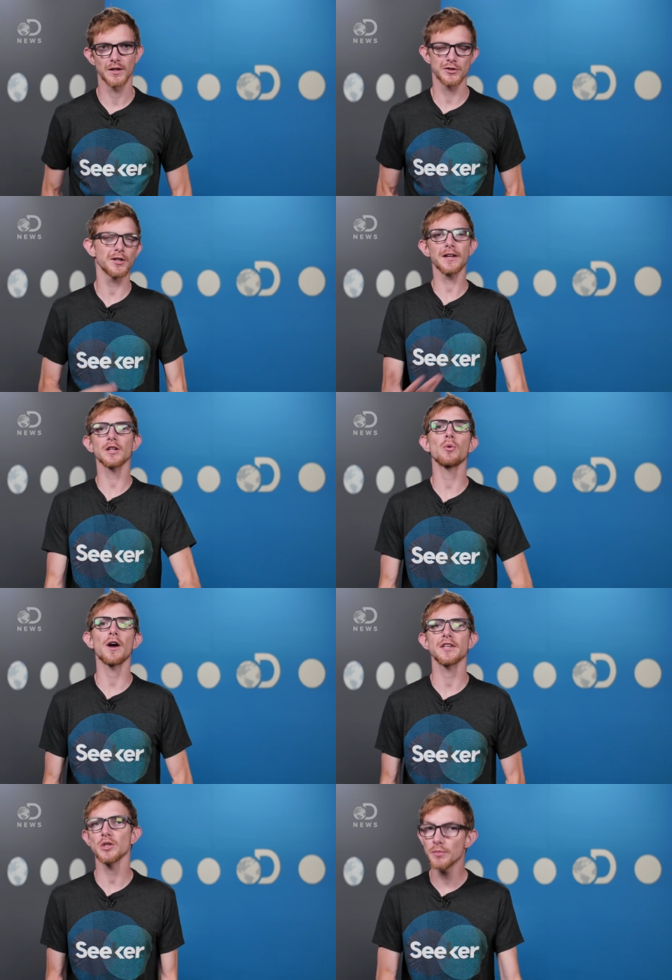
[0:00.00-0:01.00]
So now you know
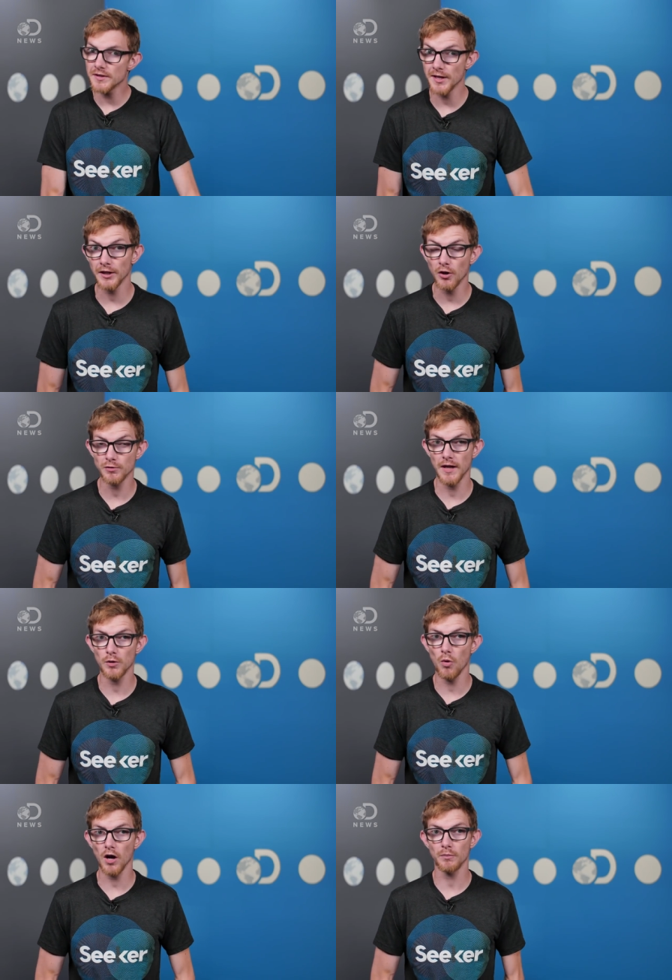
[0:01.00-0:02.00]
why humans take a long time to
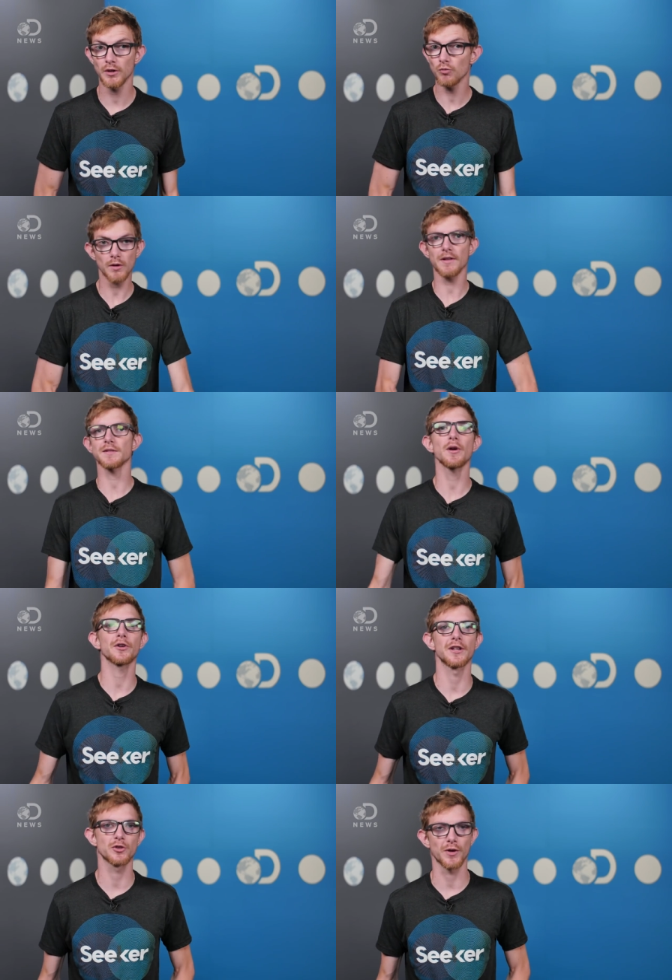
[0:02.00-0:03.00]
walk, but what about some other
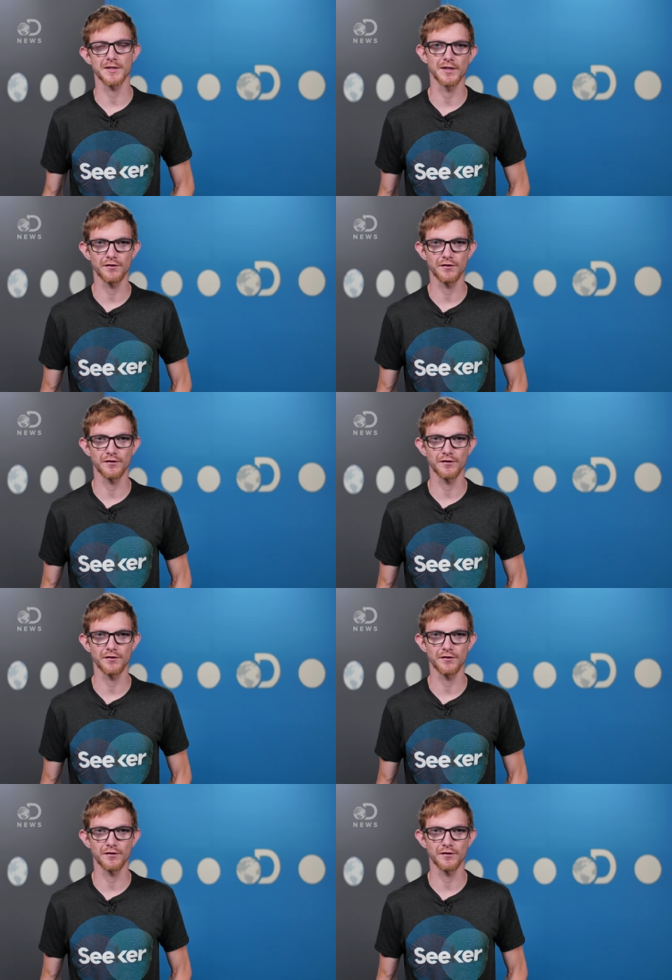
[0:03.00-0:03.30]
interesting